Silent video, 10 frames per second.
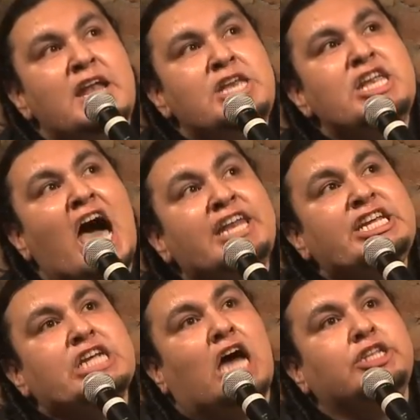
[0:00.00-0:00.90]
not
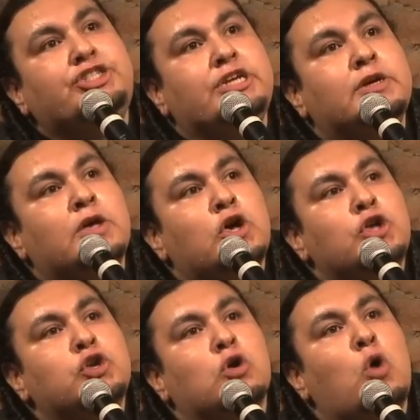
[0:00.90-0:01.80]
acknowledging
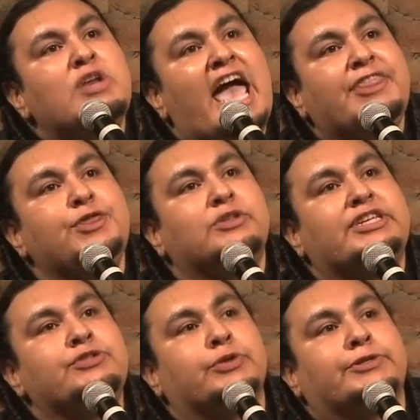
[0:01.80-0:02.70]
your own
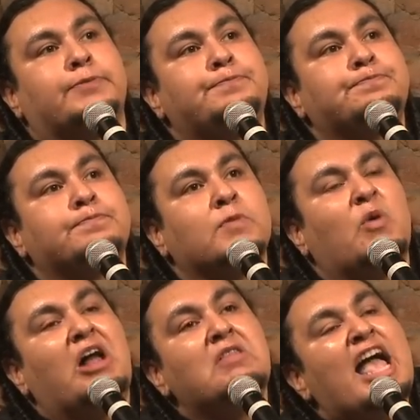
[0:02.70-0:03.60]
ethnocentrism,
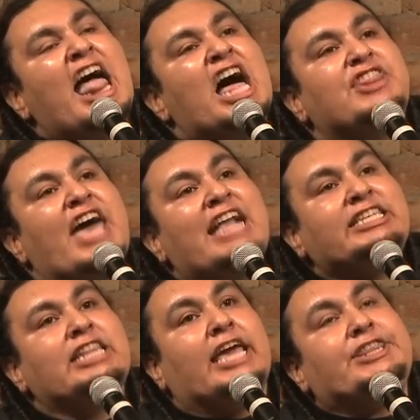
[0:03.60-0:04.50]
well,
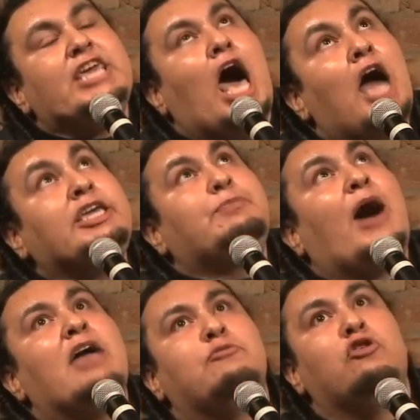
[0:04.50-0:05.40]
that's like the
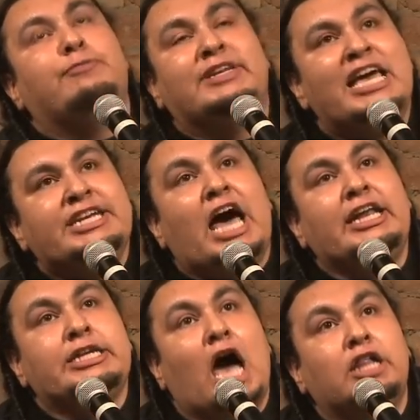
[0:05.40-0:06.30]
Occupy movement, not
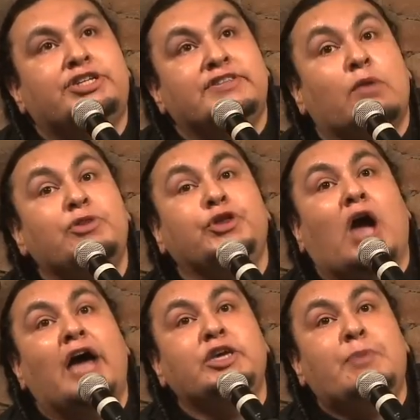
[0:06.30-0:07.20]
acknowledging that what they're
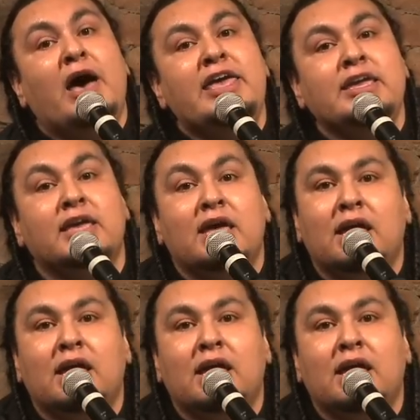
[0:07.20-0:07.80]
occupying,